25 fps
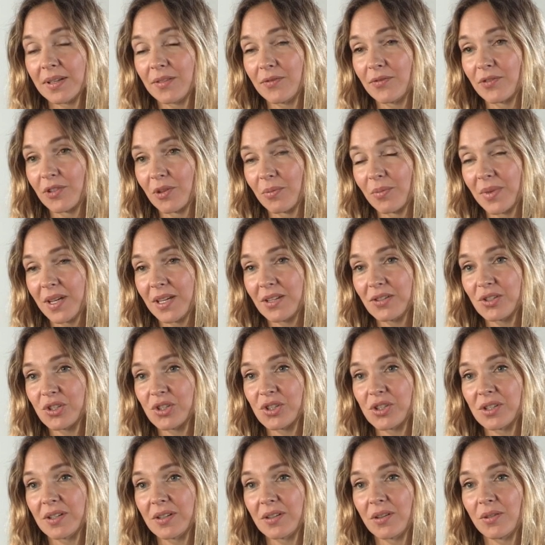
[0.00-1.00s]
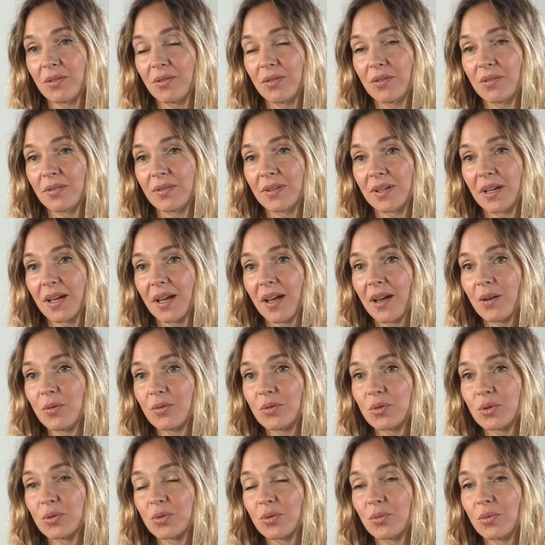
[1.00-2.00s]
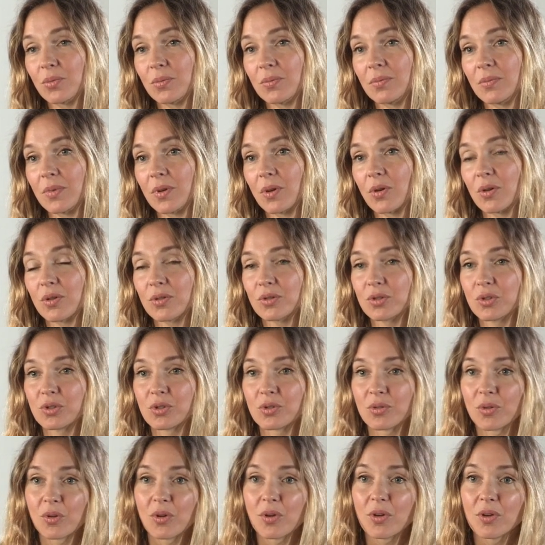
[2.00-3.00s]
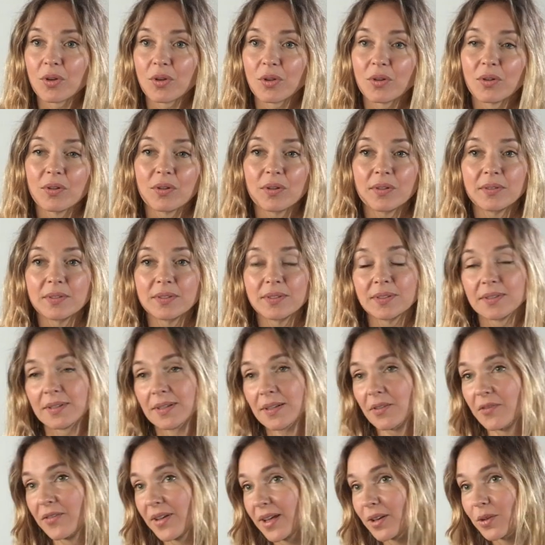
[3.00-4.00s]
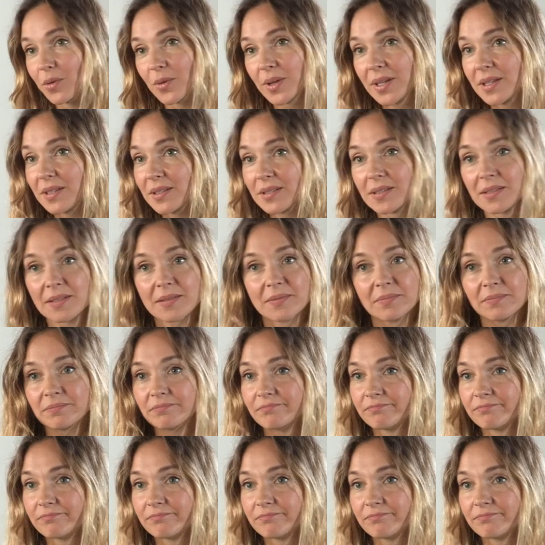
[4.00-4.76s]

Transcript: information on how to control and evaluate